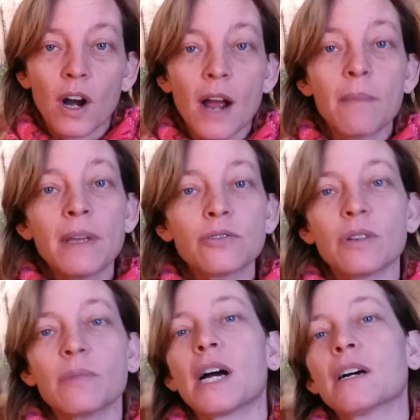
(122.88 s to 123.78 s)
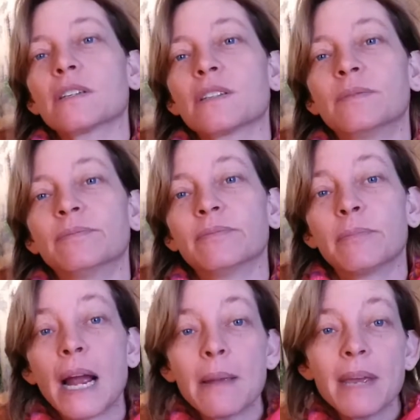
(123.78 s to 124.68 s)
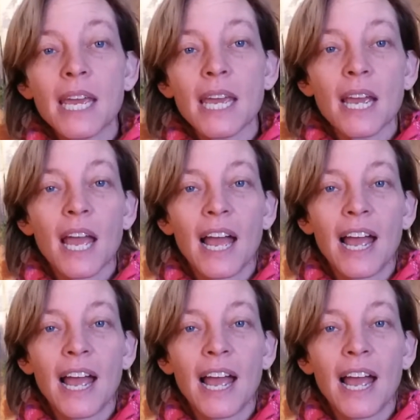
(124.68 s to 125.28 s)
a mystery box by me.